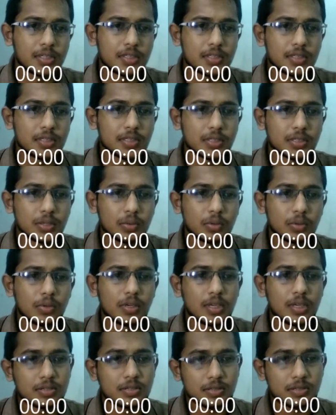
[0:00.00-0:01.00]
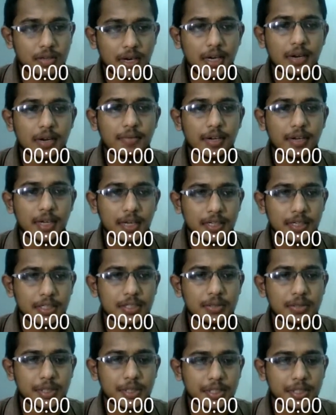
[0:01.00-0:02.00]
So let's straight away get
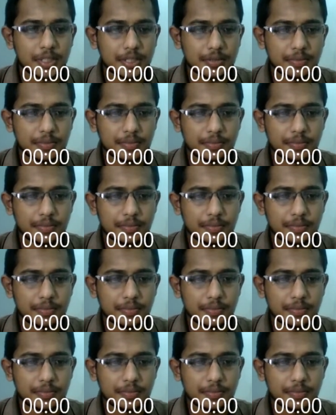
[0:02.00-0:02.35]
into it.